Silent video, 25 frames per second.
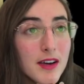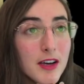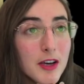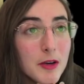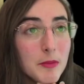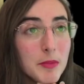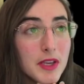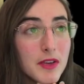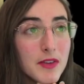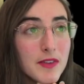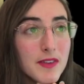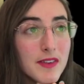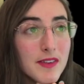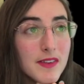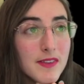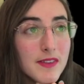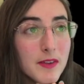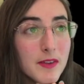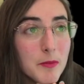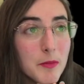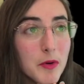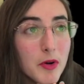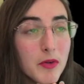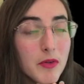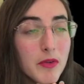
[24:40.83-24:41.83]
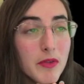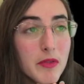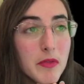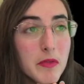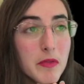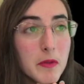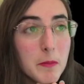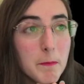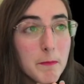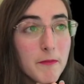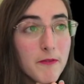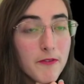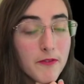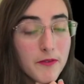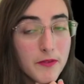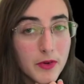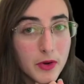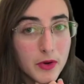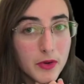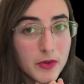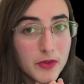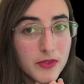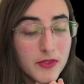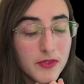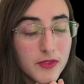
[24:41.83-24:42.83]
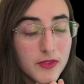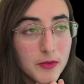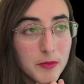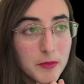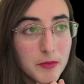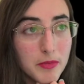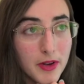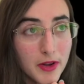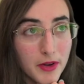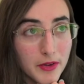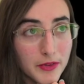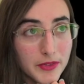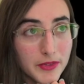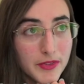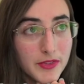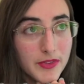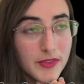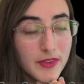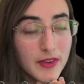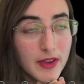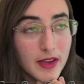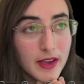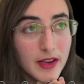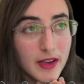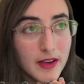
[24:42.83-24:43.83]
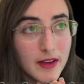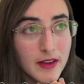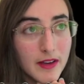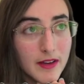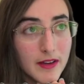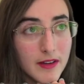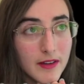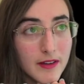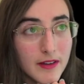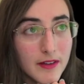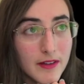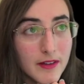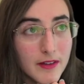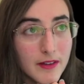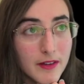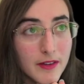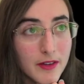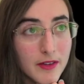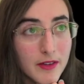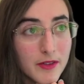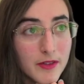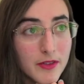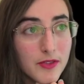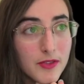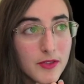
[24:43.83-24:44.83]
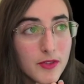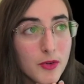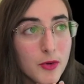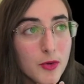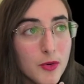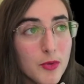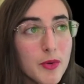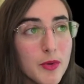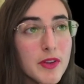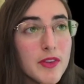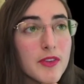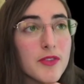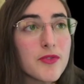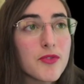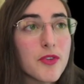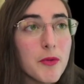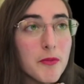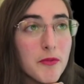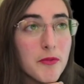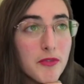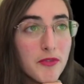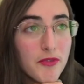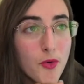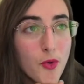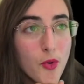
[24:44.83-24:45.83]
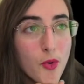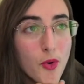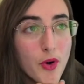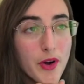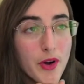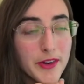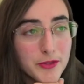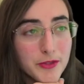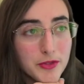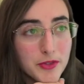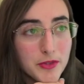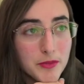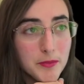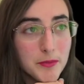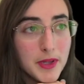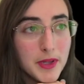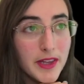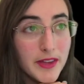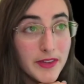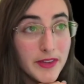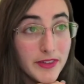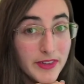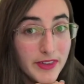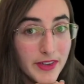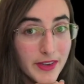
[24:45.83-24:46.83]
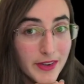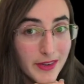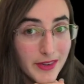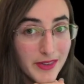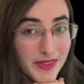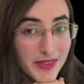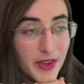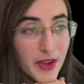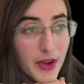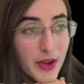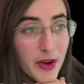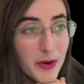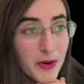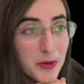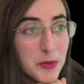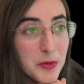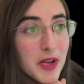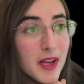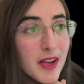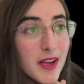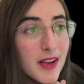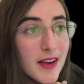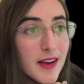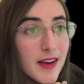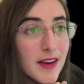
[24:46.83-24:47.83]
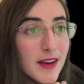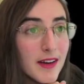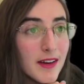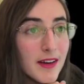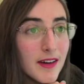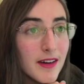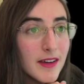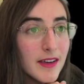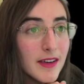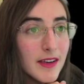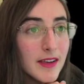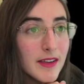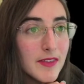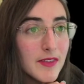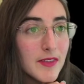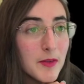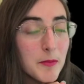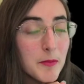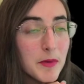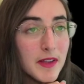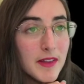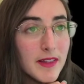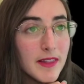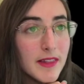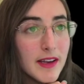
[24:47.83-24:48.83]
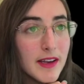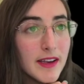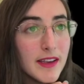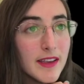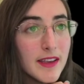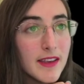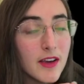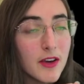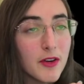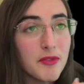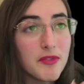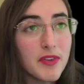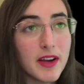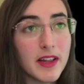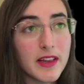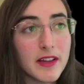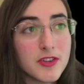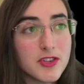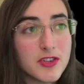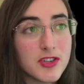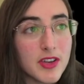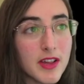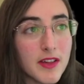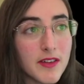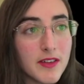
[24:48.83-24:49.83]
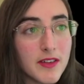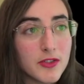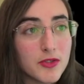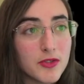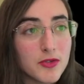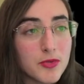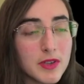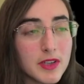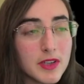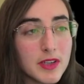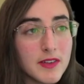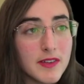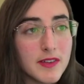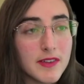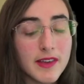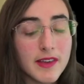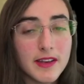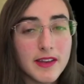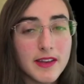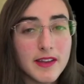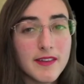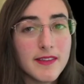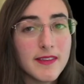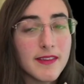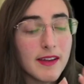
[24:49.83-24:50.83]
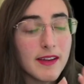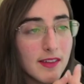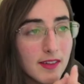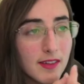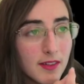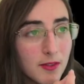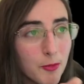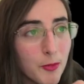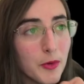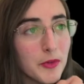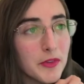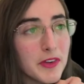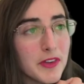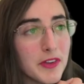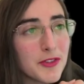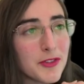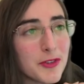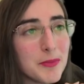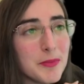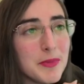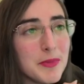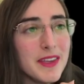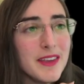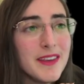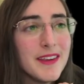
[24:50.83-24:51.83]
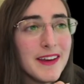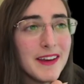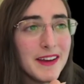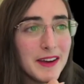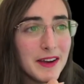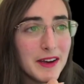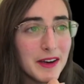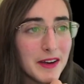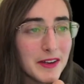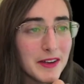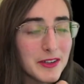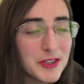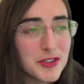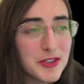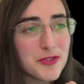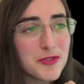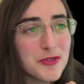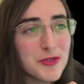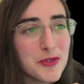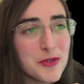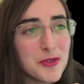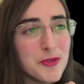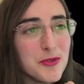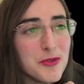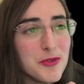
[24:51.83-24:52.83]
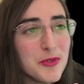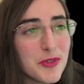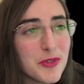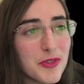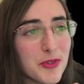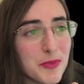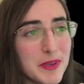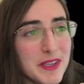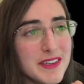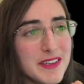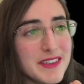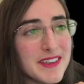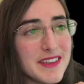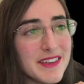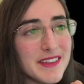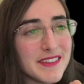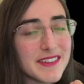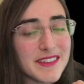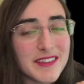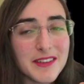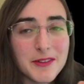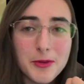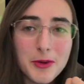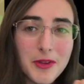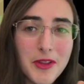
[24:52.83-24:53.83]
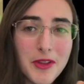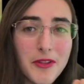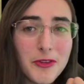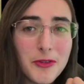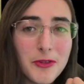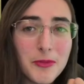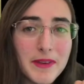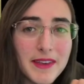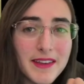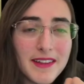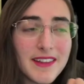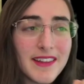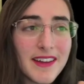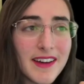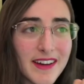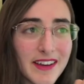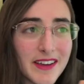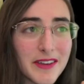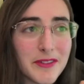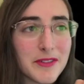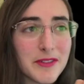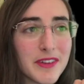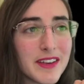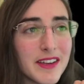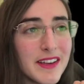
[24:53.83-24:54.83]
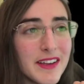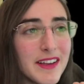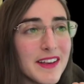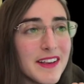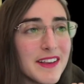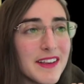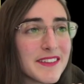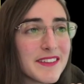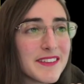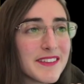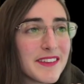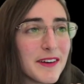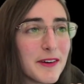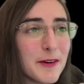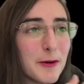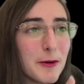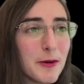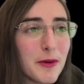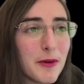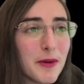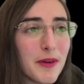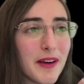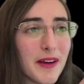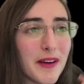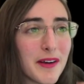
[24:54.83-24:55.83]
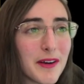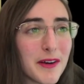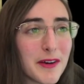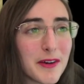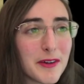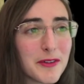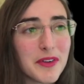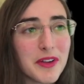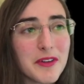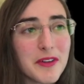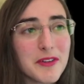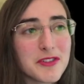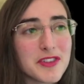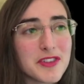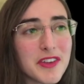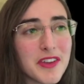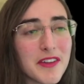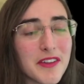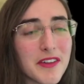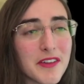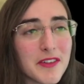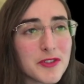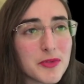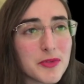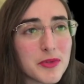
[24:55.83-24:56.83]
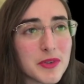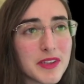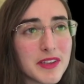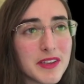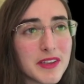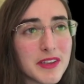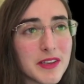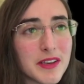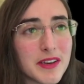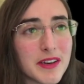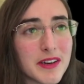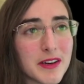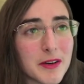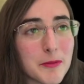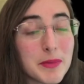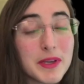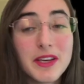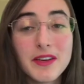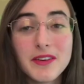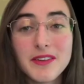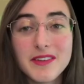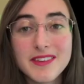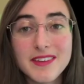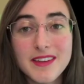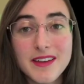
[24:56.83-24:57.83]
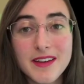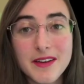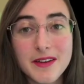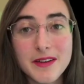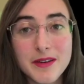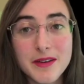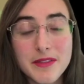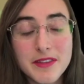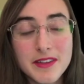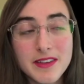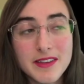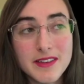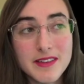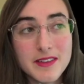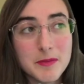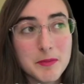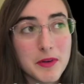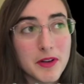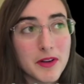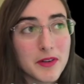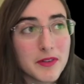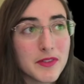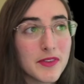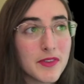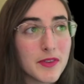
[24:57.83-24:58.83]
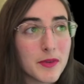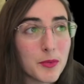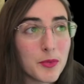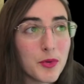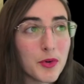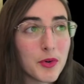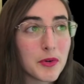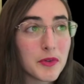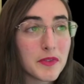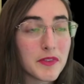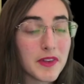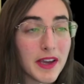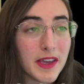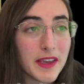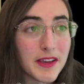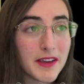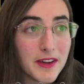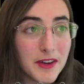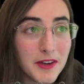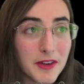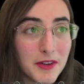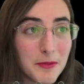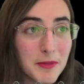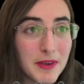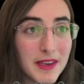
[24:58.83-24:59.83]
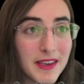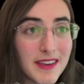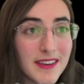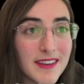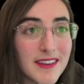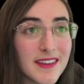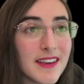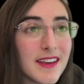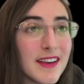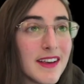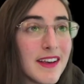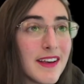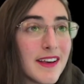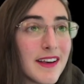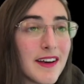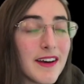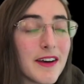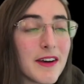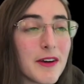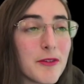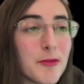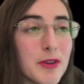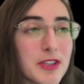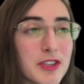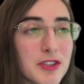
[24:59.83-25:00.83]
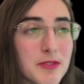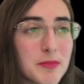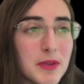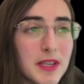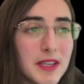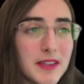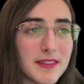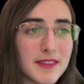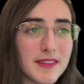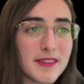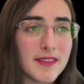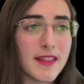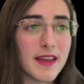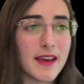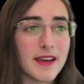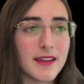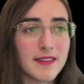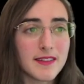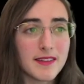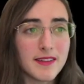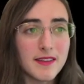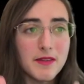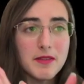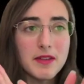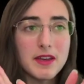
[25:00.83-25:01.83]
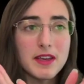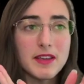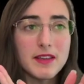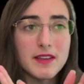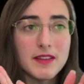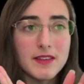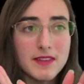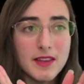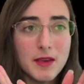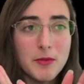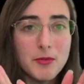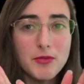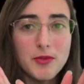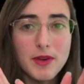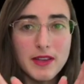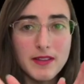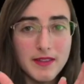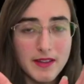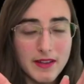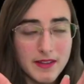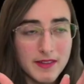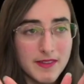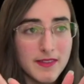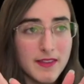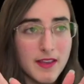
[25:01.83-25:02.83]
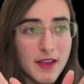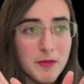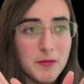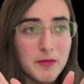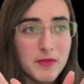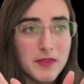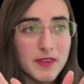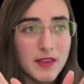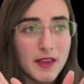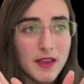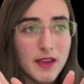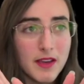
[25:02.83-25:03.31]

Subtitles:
because it's among the first plants. So it's from 400 million years ago. It's a bit like a phylogenetic tree decided that it wanted to be a true species. It wanted to be alive. So phylogenetic tree, because these plants were dichotomic, which means that they separate their stems